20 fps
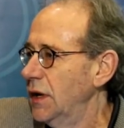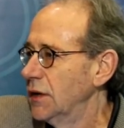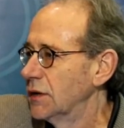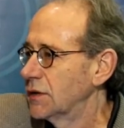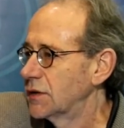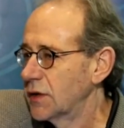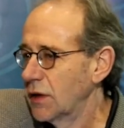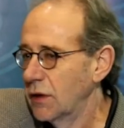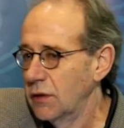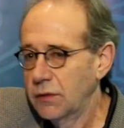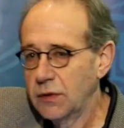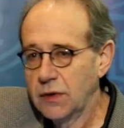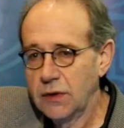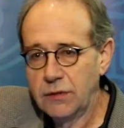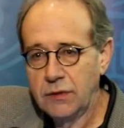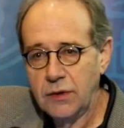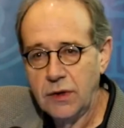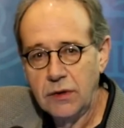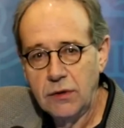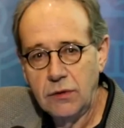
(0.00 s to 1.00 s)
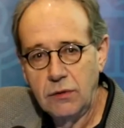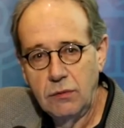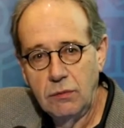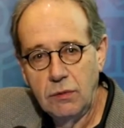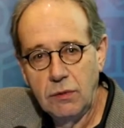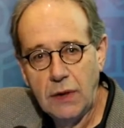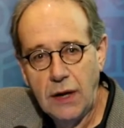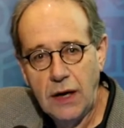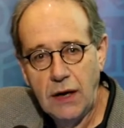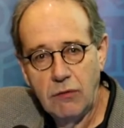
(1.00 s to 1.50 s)
So that
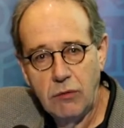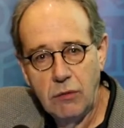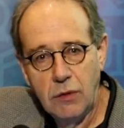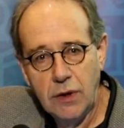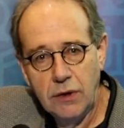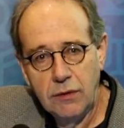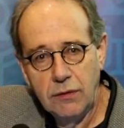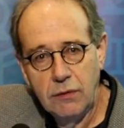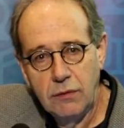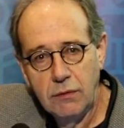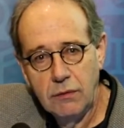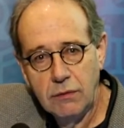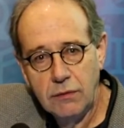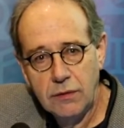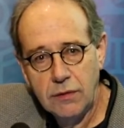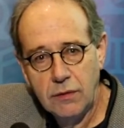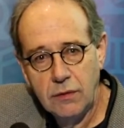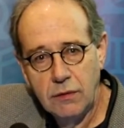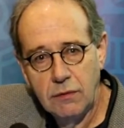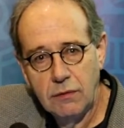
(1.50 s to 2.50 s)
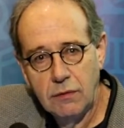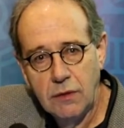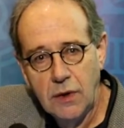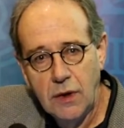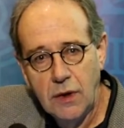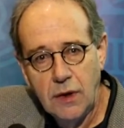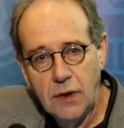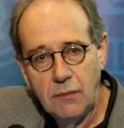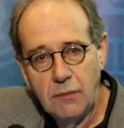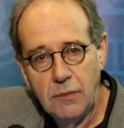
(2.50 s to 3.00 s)
you have one sort of
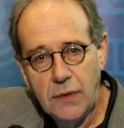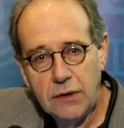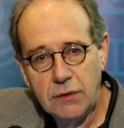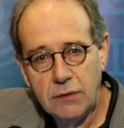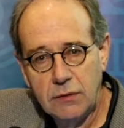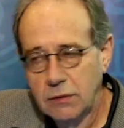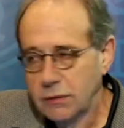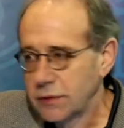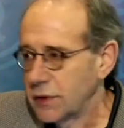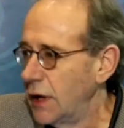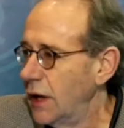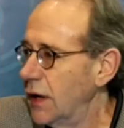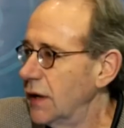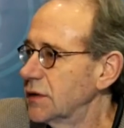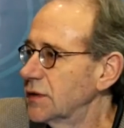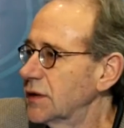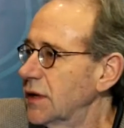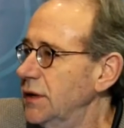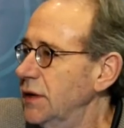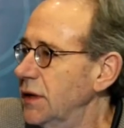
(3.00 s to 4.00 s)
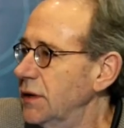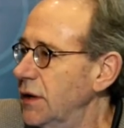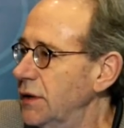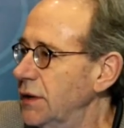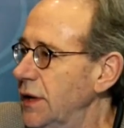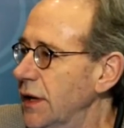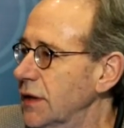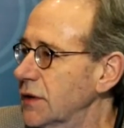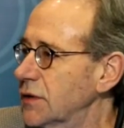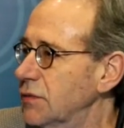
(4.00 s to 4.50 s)
mental task and then the
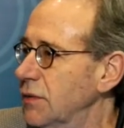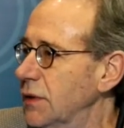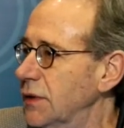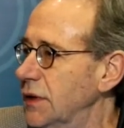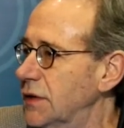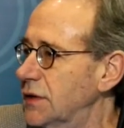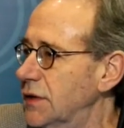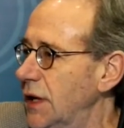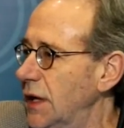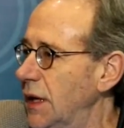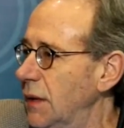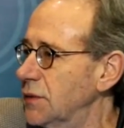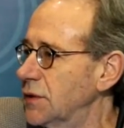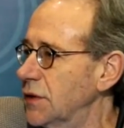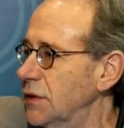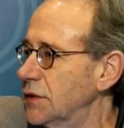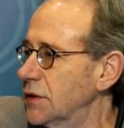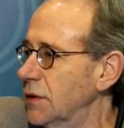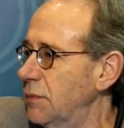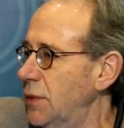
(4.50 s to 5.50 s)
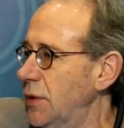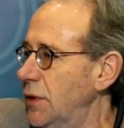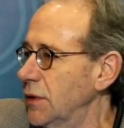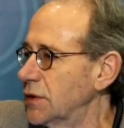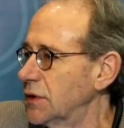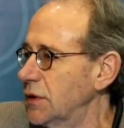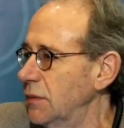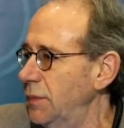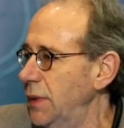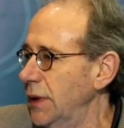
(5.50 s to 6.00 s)
next one is set up so there's the
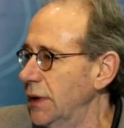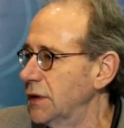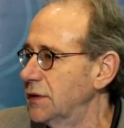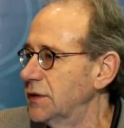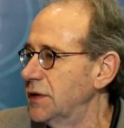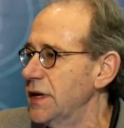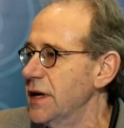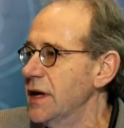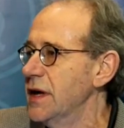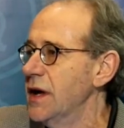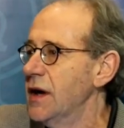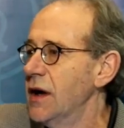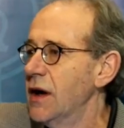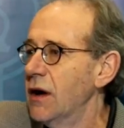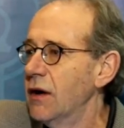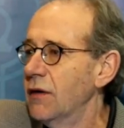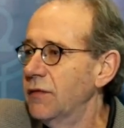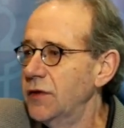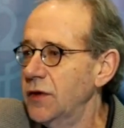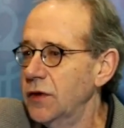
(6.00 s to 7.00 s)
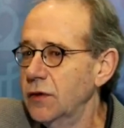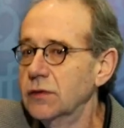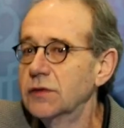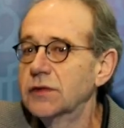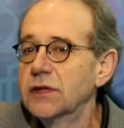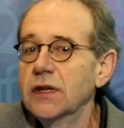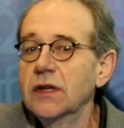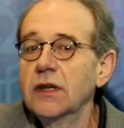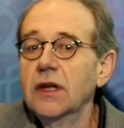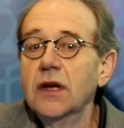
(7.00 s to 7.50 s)
possibility of
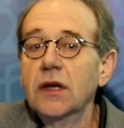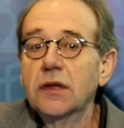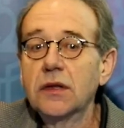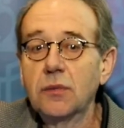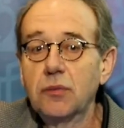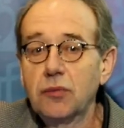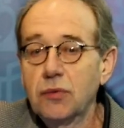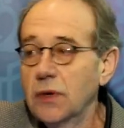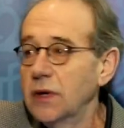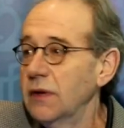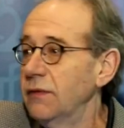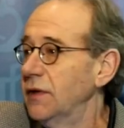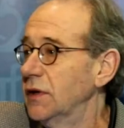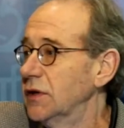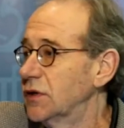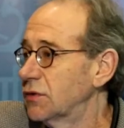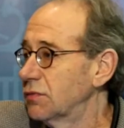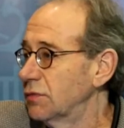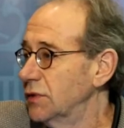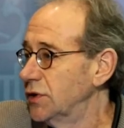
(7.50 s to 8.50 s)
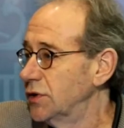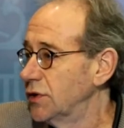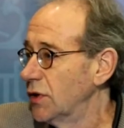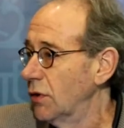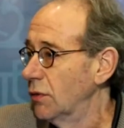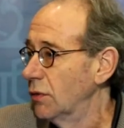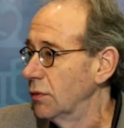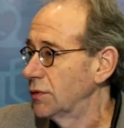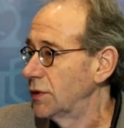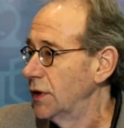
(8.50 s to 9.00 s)
using the previous
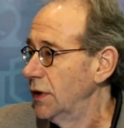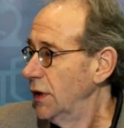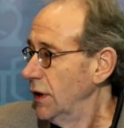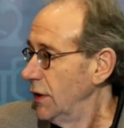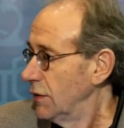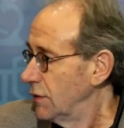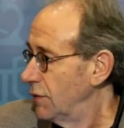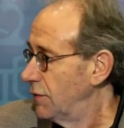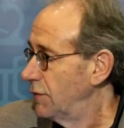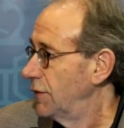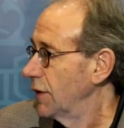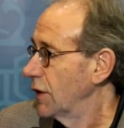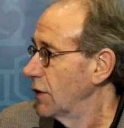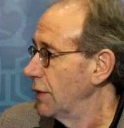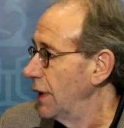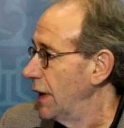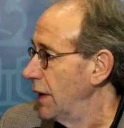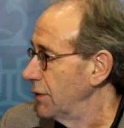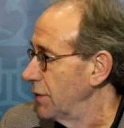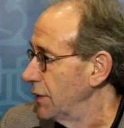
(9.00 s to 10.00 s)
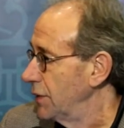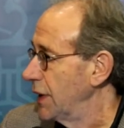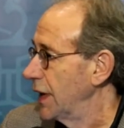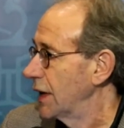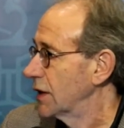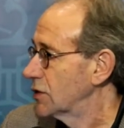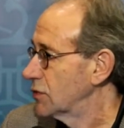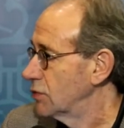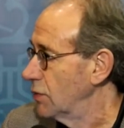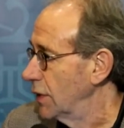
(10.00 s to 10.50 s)
result to figure out the
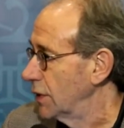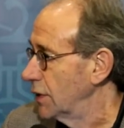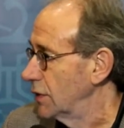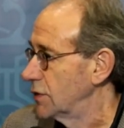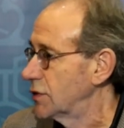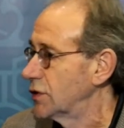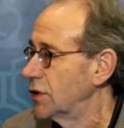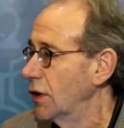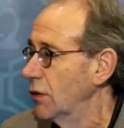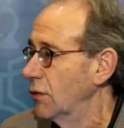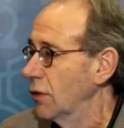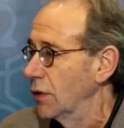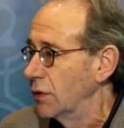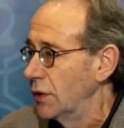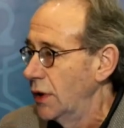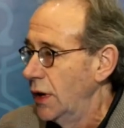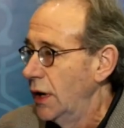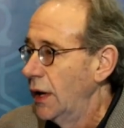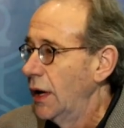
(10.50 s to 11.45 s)
next one and so on.